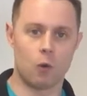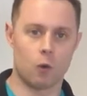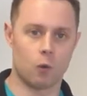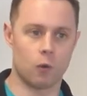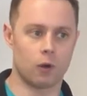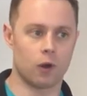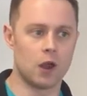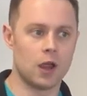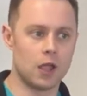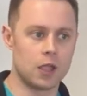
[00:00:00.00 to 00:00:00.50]

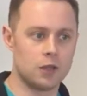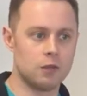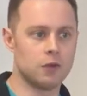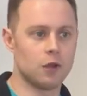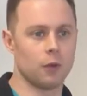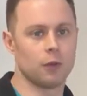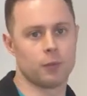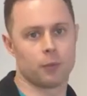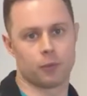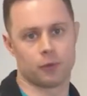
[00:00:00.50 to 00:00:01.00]
or you
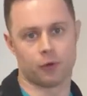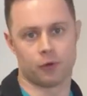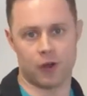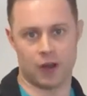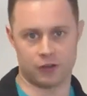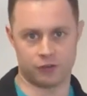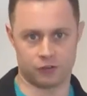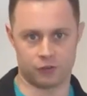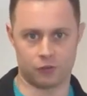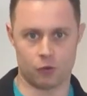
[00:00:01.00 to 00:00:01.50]
know the
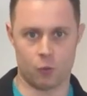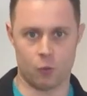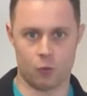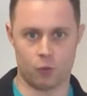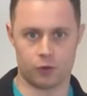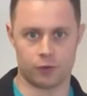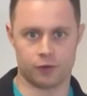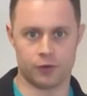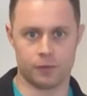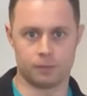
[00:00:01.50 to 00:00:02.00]
progression
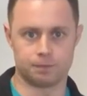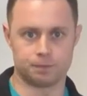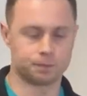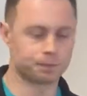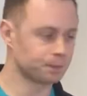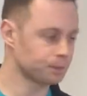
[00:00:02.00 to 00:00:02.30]
towards it.